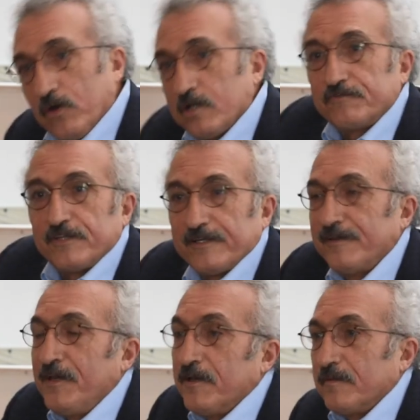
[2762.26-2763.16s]
of the
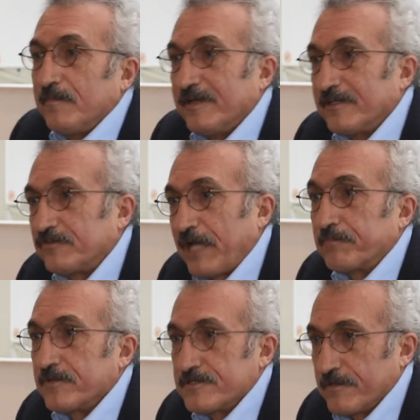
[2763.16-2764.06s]

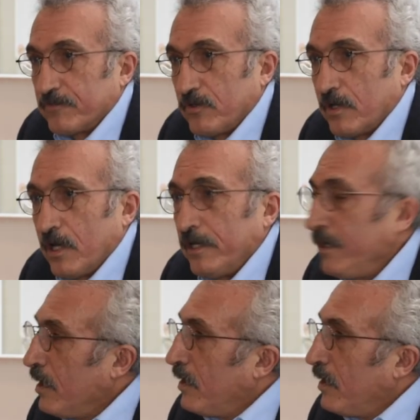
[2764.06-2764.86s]
chapters of the Quran